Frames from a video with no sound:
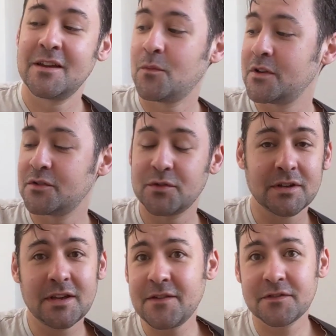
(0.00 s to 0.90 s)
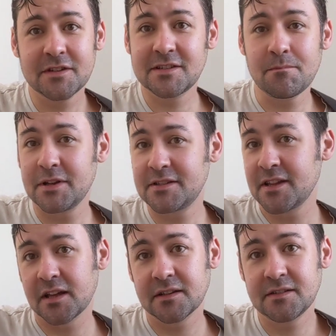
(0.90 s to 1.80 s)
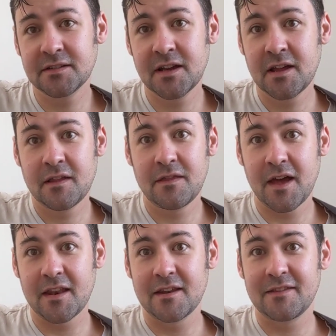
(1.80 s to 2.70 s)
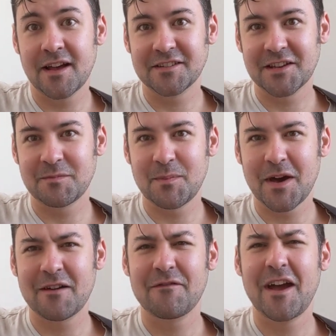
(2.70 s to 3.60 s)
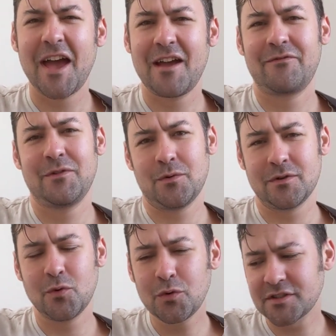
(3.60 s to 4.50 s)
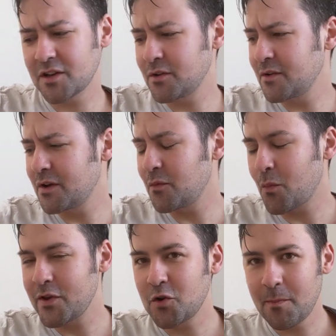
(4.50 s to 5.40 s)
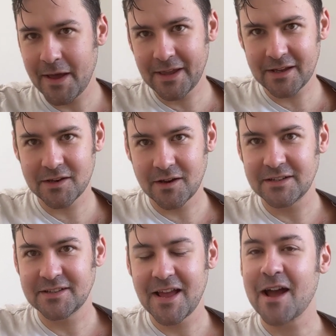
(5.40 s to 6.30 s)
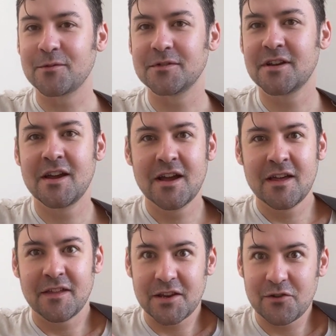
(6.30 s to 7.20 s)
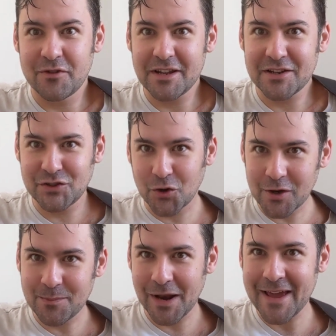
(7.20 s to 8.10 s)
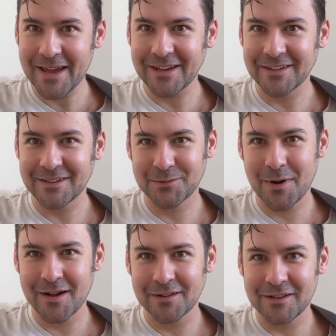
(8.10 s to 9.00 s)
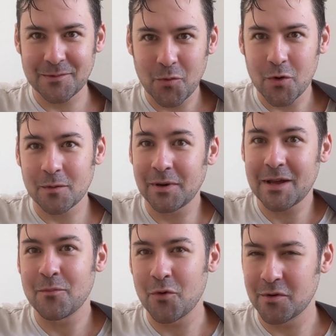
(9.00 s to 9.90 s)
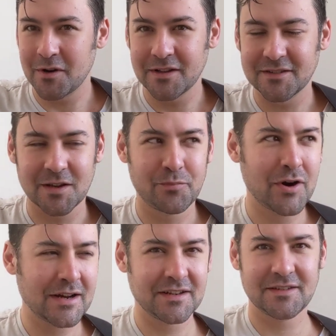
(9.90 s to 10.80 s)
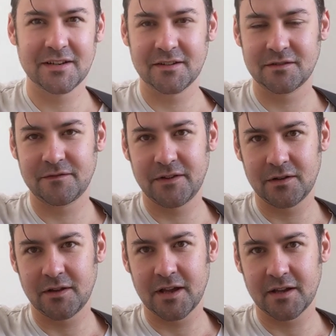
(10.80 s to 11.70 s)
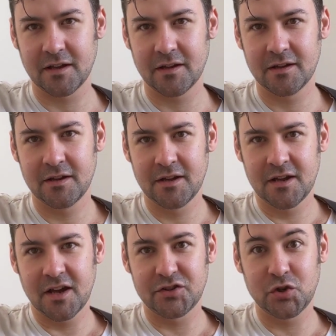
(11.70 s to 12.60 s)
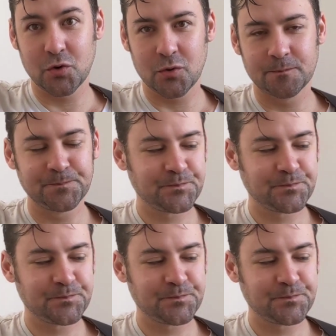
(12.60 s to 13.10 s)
when you're doing even the simplest things, then that's going to be better for everyone. Also, when you're making a nice sound, then you really enjoy playing as well and you want to play more. And so practicing doesn't feel like a chore.